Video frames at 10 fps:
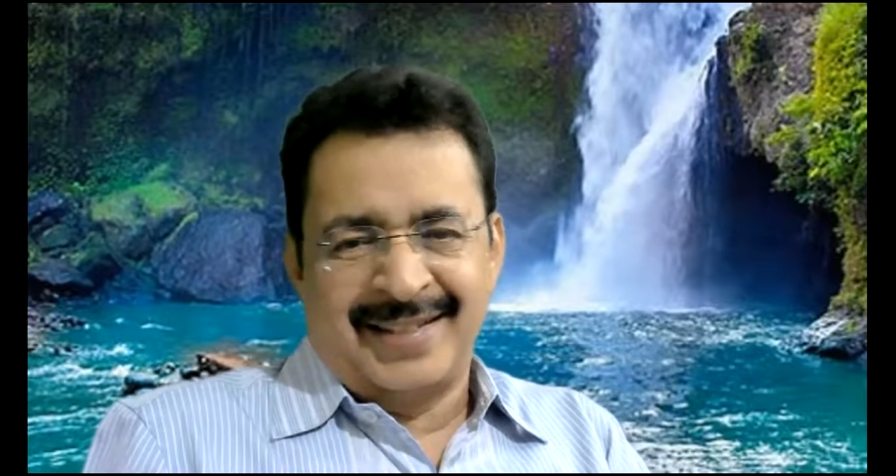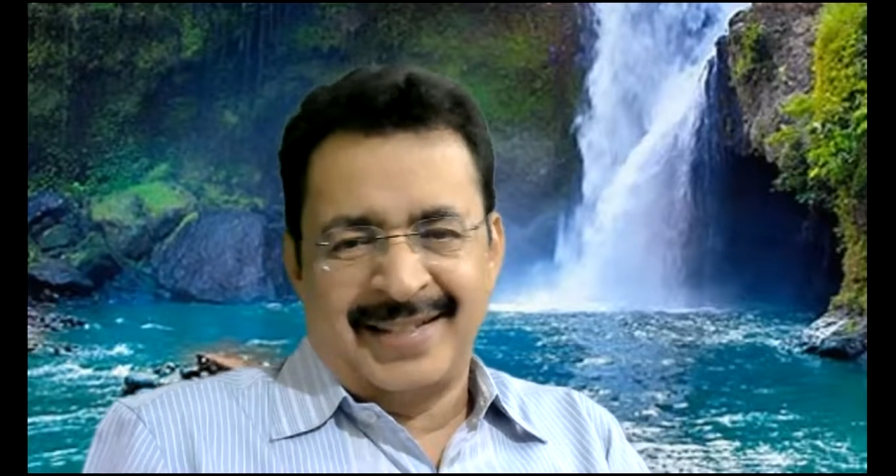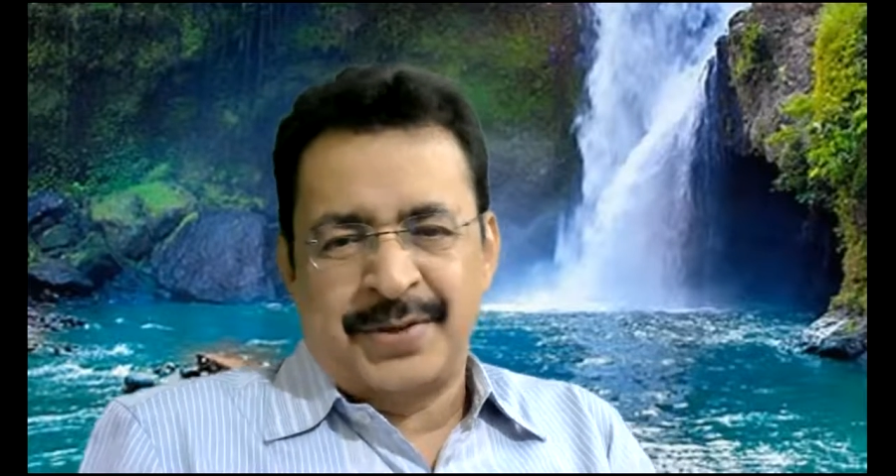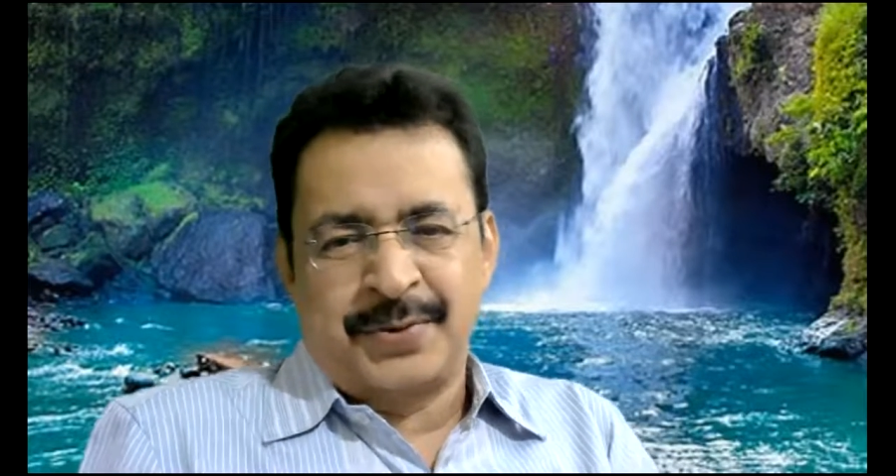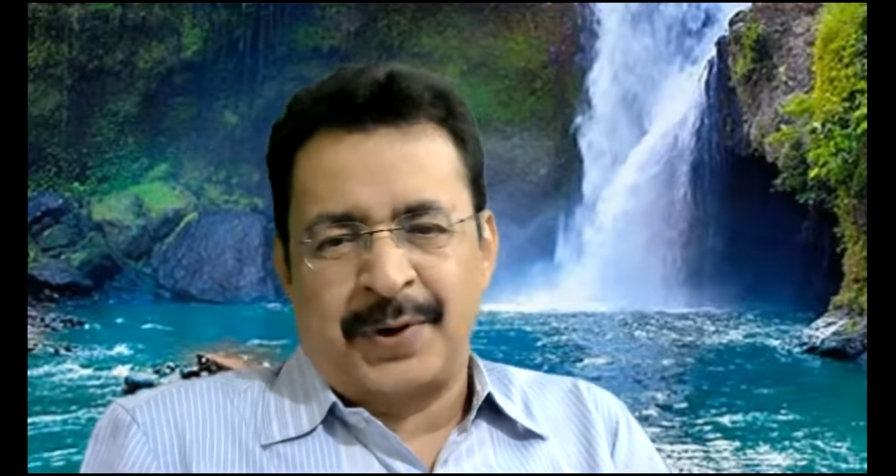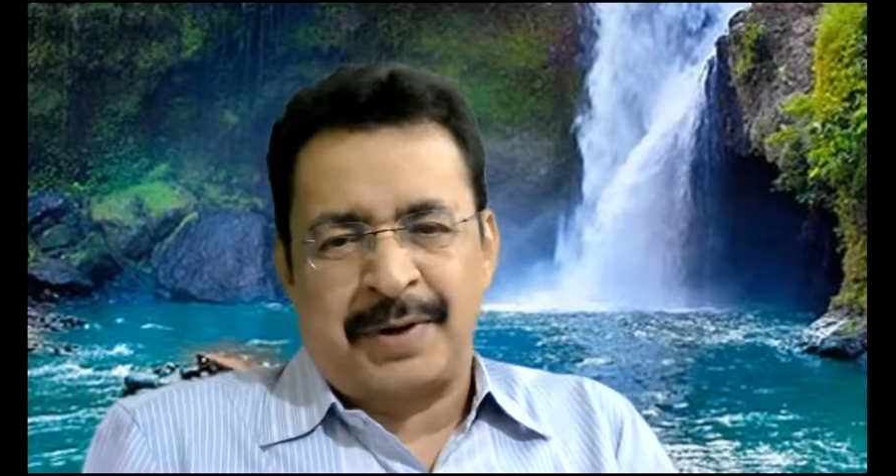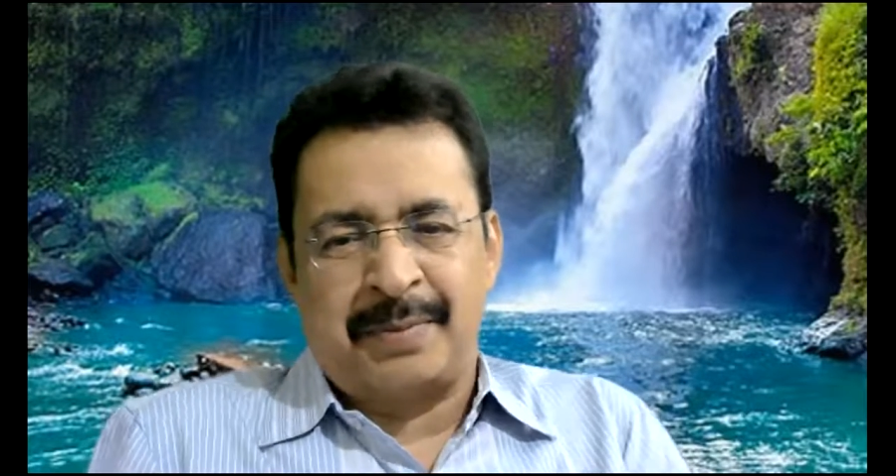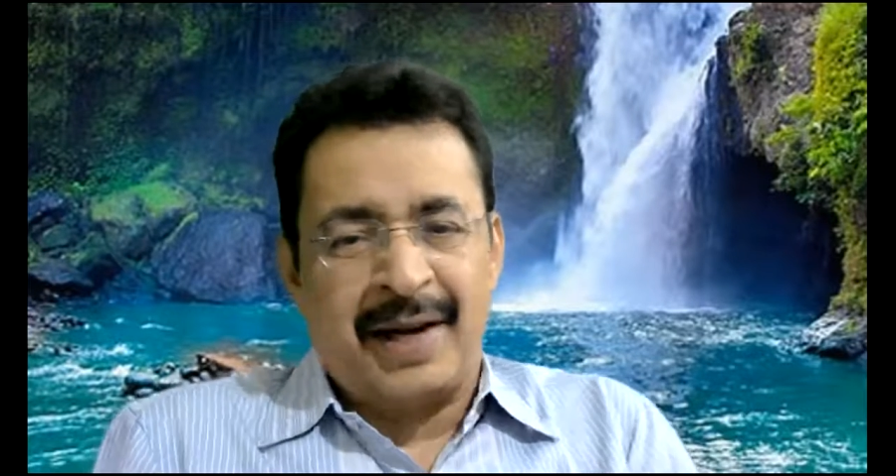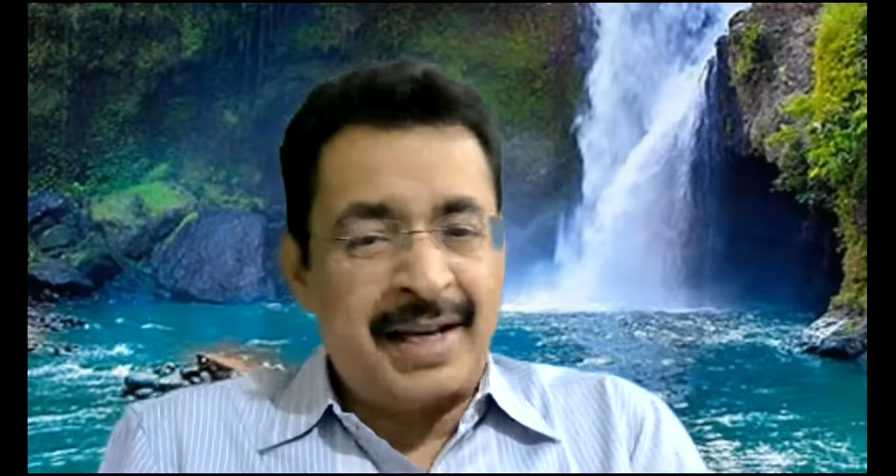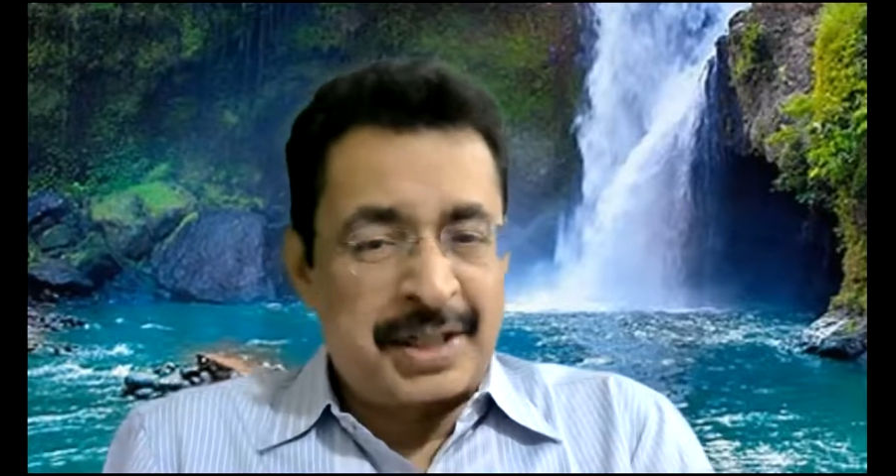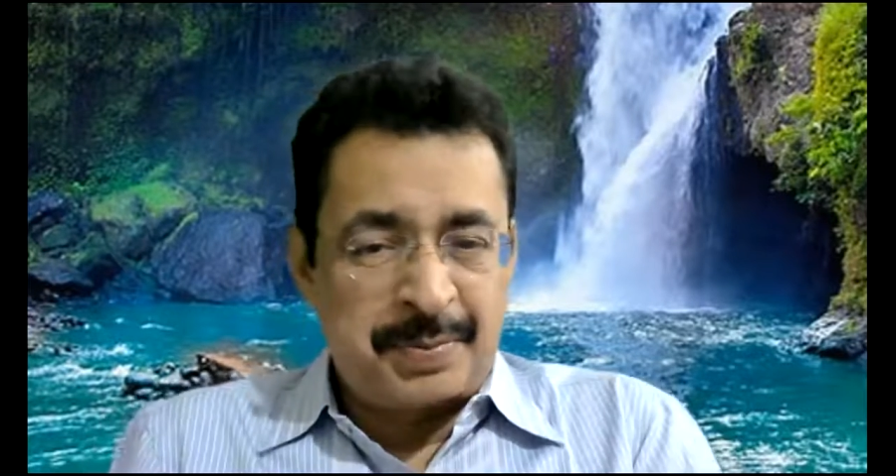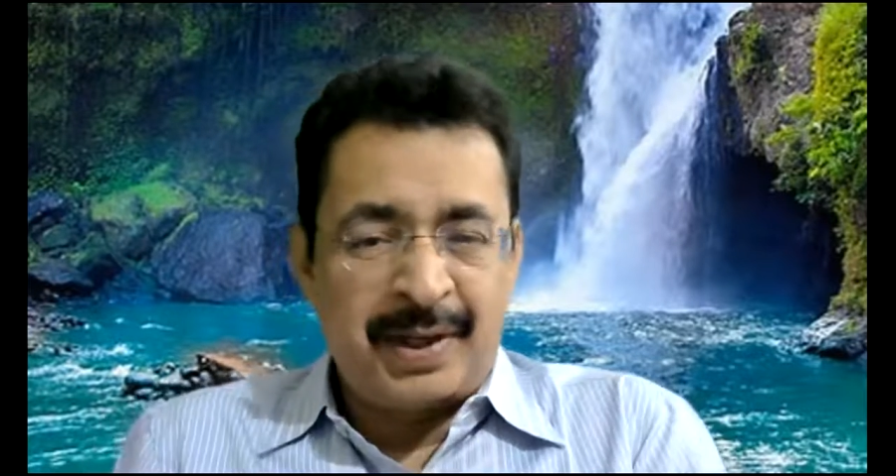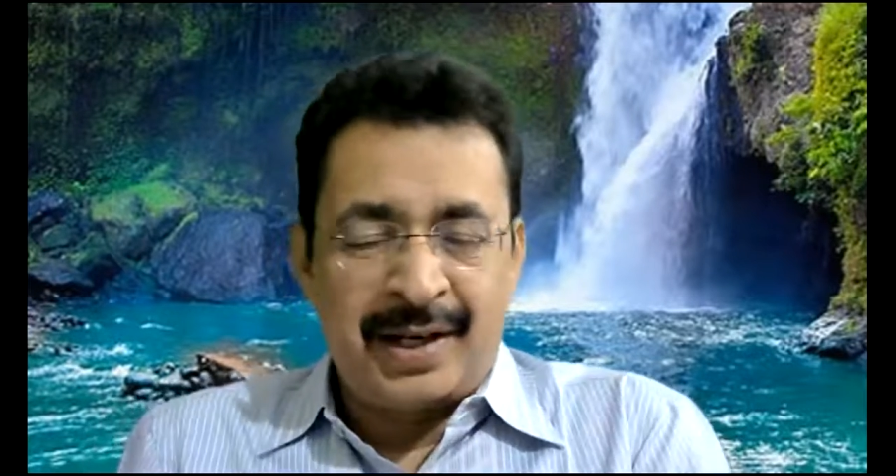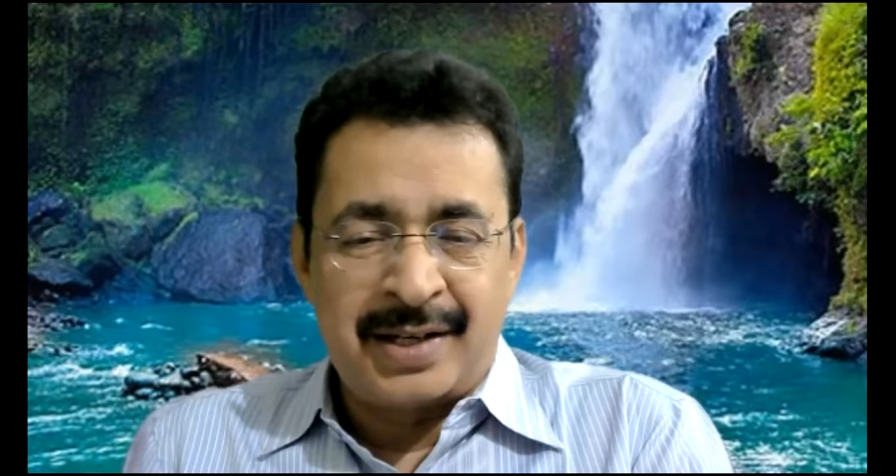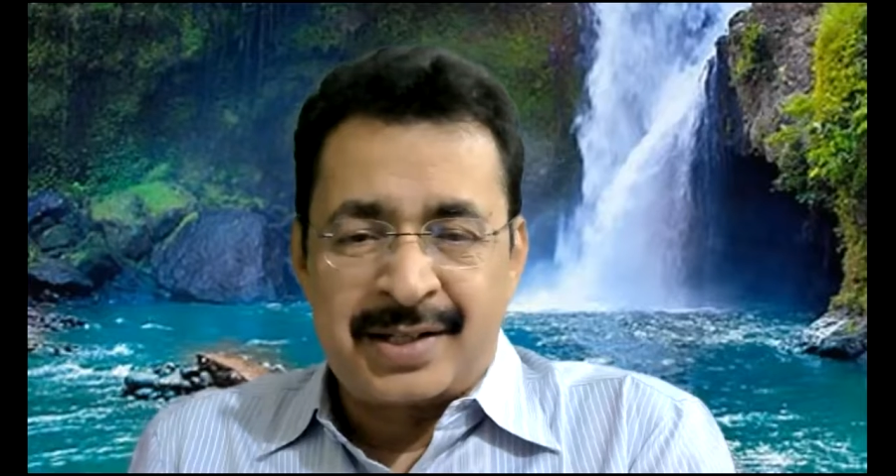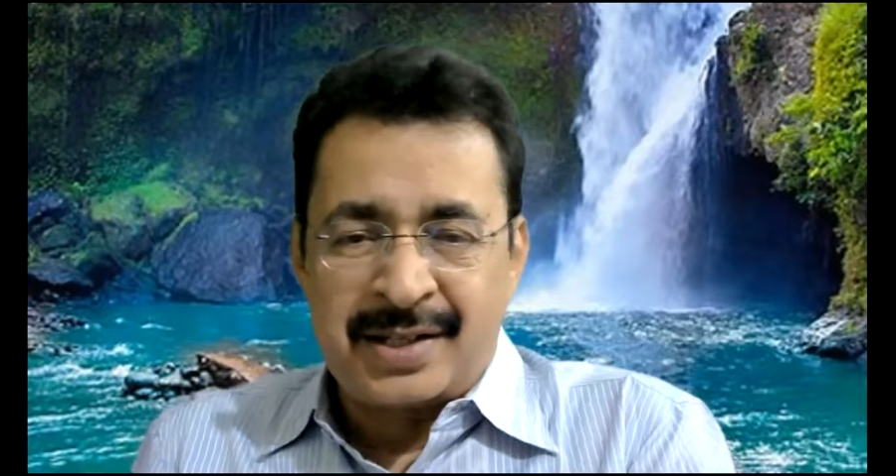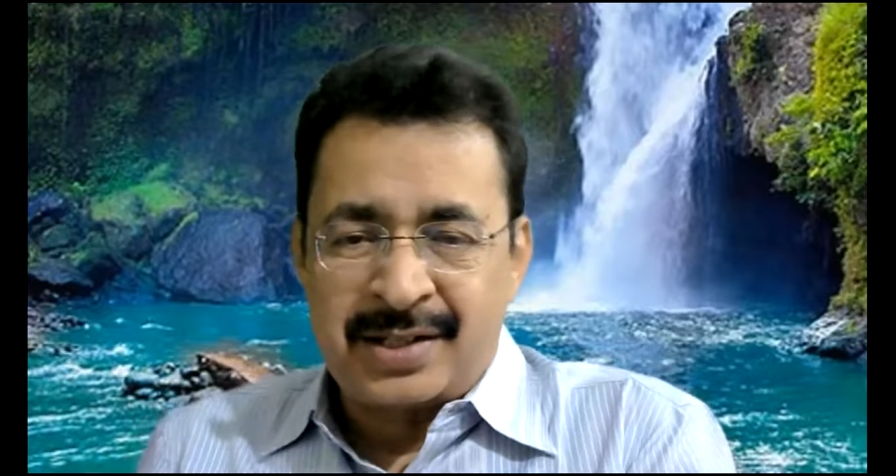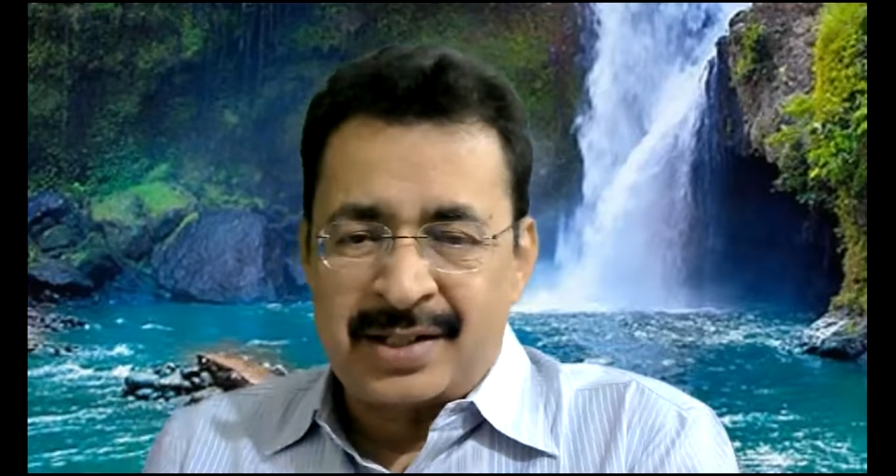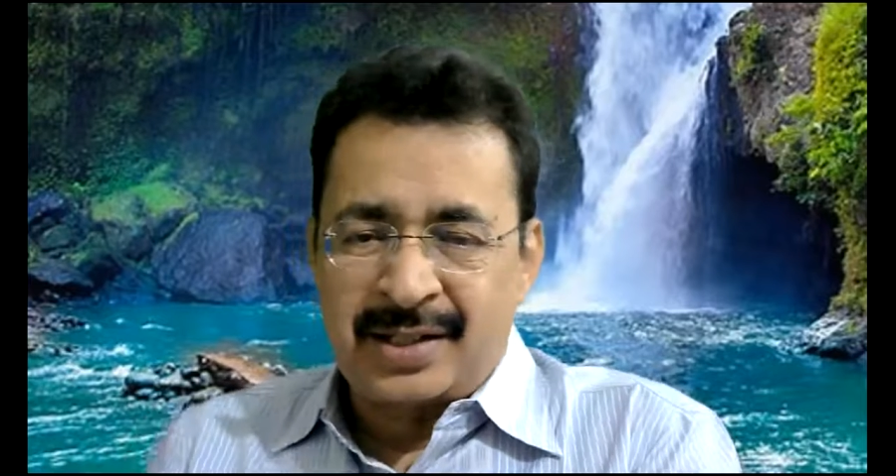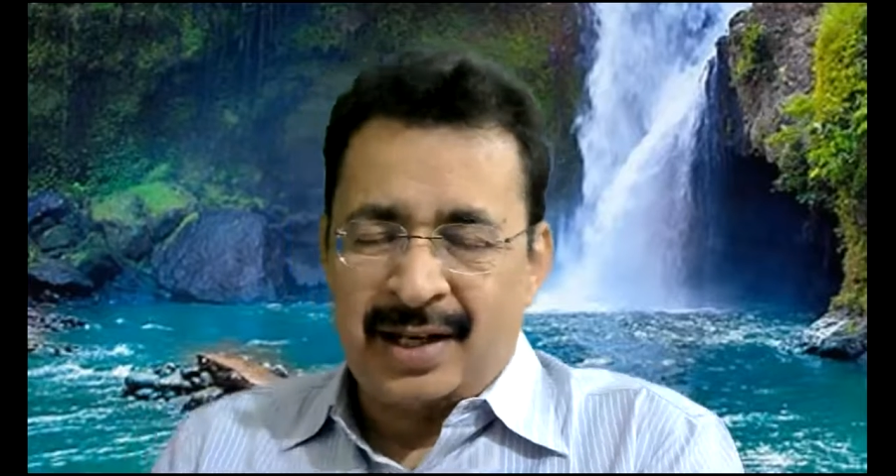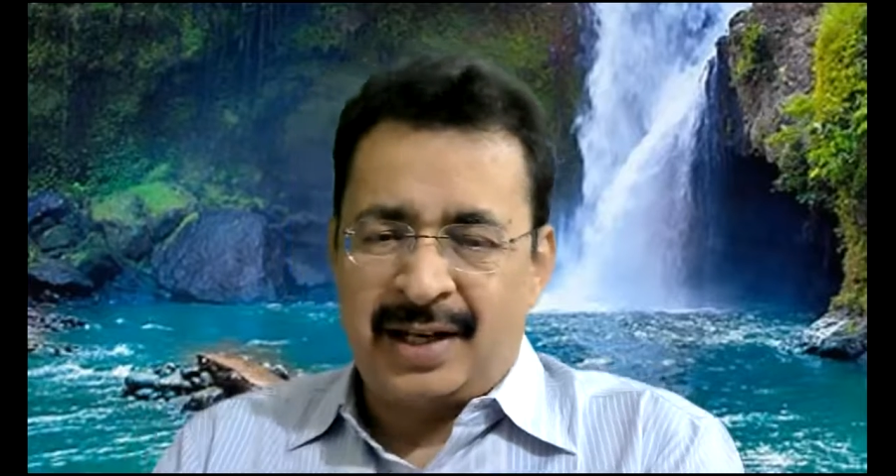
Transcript: This is what my experience is.